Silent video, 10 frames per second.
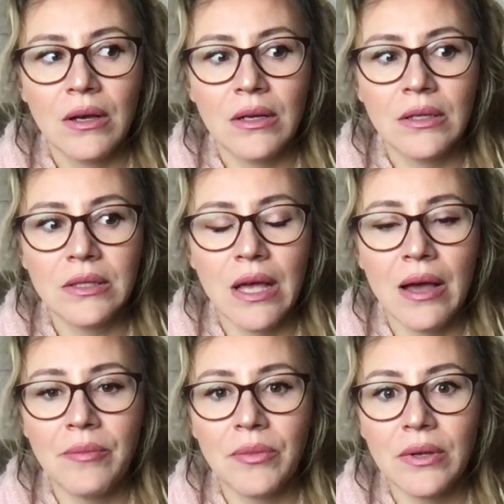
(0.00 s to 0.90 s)

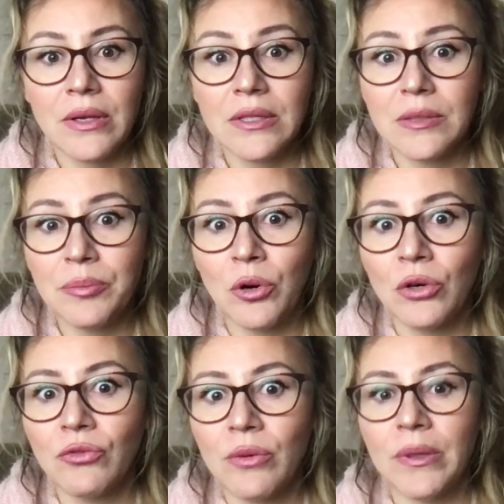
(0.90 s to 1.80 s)
some
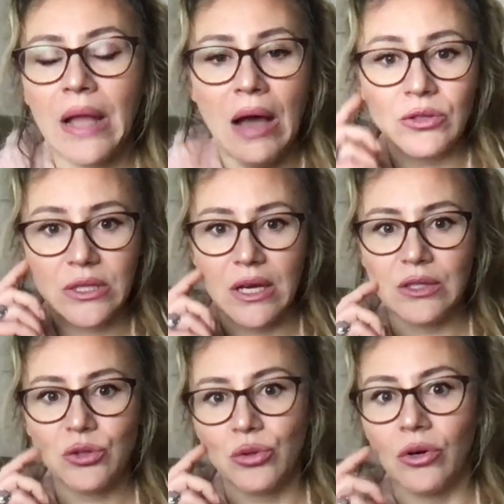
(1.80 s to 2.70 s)
support from an
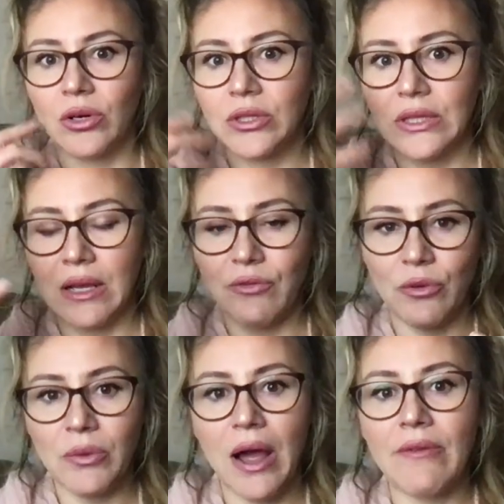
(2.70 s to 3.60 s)
outside source, like
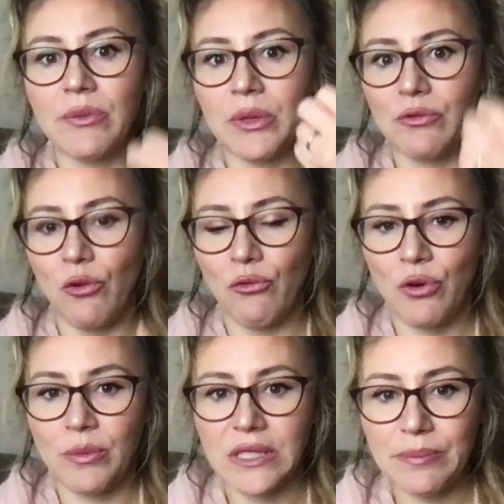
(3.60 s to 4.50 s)
from government or
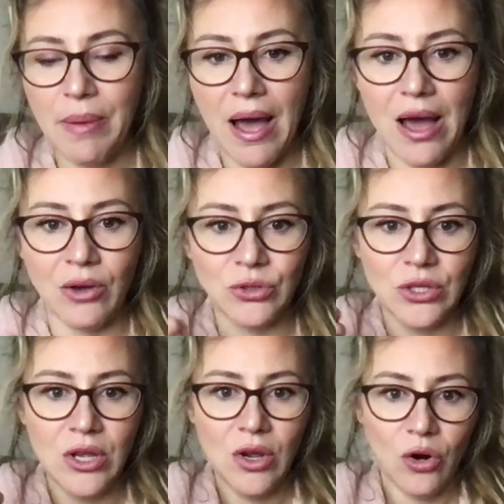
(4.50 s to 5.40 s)
from a spouse
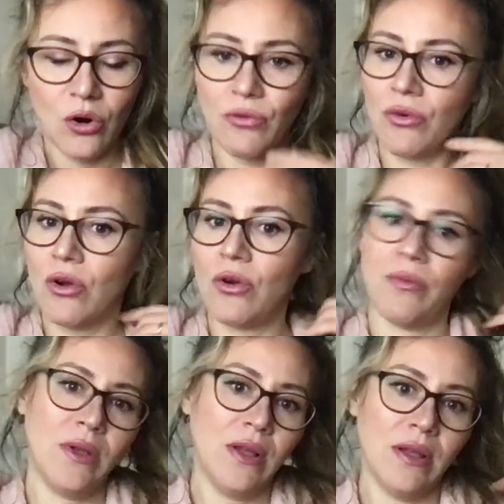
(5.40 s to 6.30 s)
or from
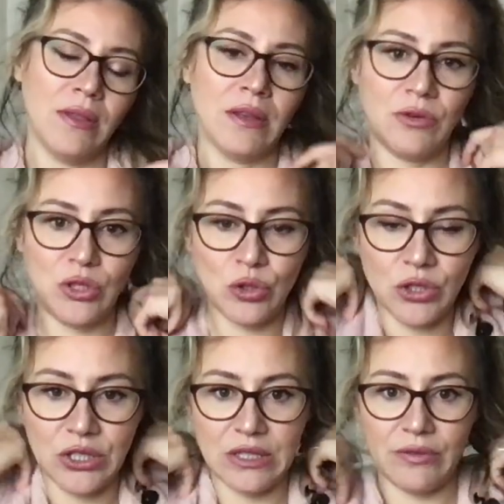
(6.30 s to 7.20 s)
the
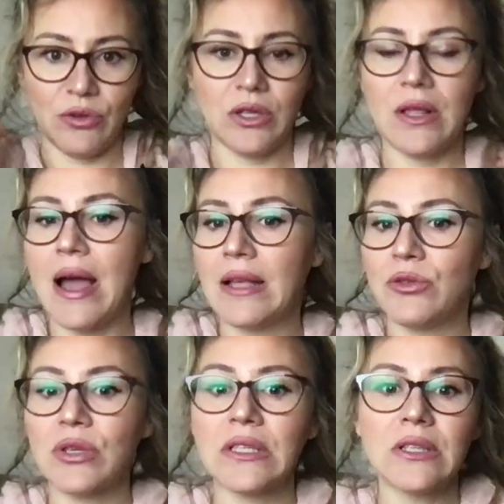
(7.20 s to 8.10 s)
resources of your clients.
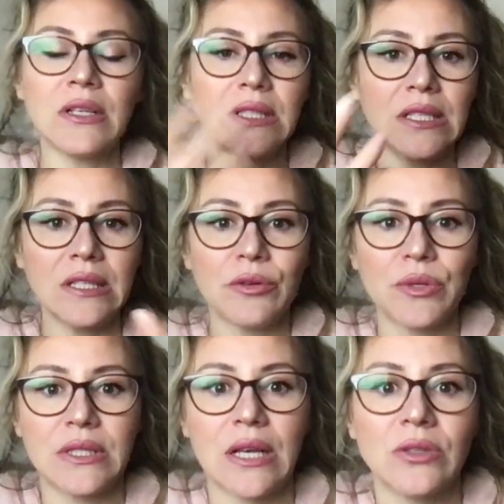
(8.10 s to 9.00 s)
You can start seeing the
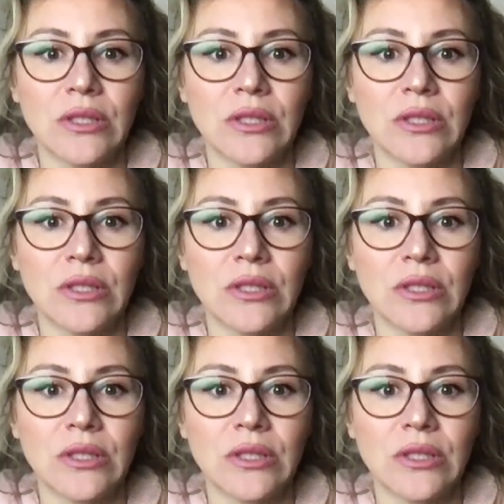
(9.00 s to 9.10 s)
results